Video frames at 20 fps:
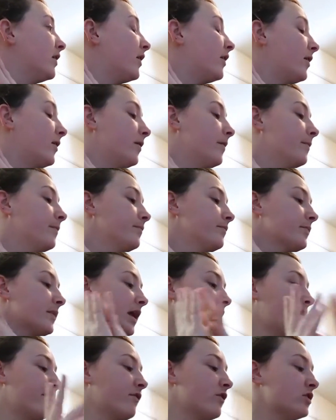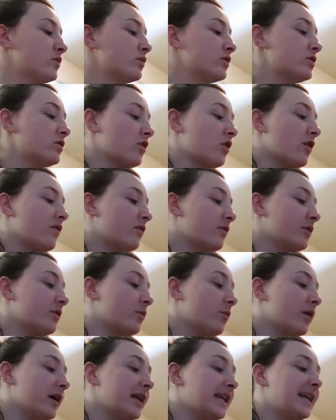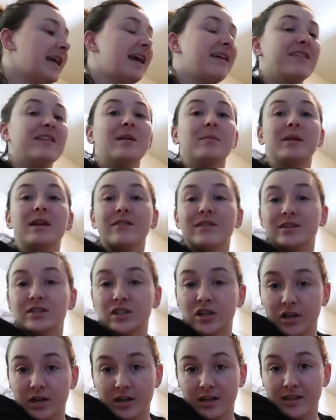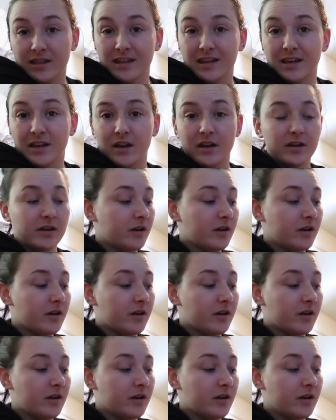I first want to start off with one that I'm giving Jonathan